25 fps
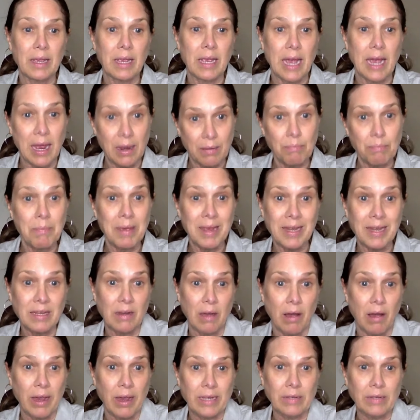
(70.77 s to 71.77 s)
at
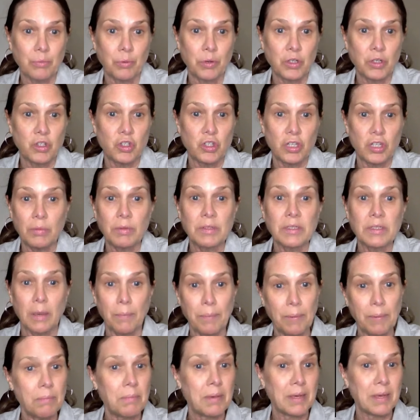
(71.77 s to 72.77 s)
midnight, which she was
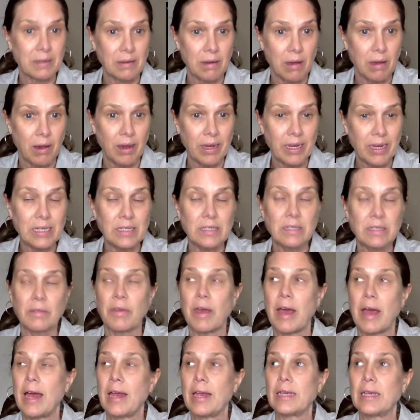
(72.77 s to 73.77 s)
up at midnight.
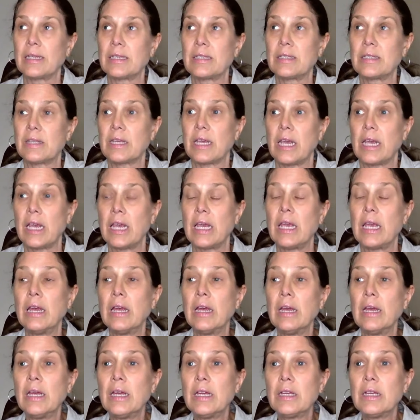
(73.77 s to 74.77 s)
That is the
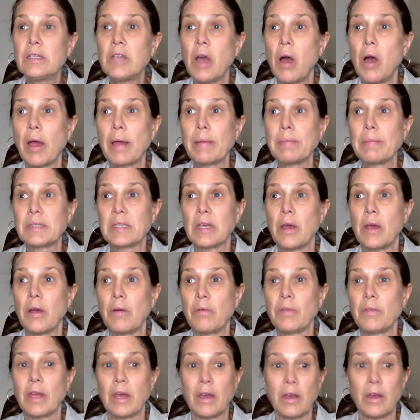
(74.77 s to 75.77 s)
time
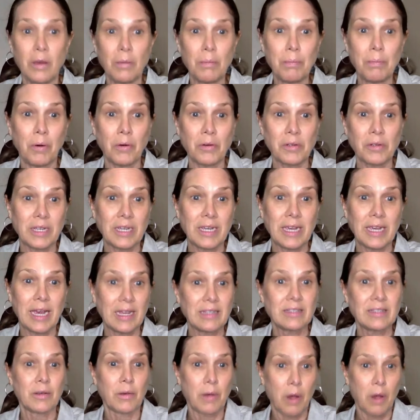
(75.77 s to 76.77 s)
zone that her body
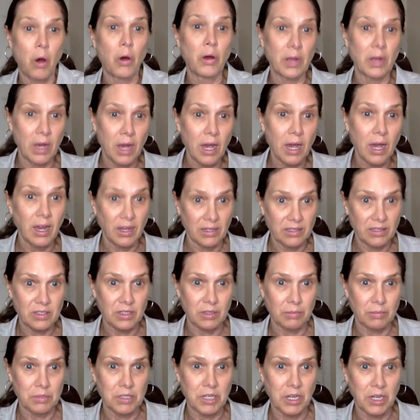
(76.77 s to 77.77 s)
has got
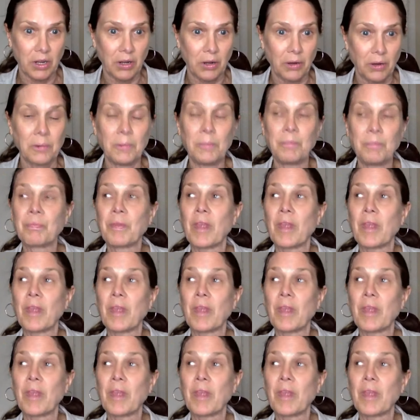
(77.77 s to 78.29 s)
accustomed to.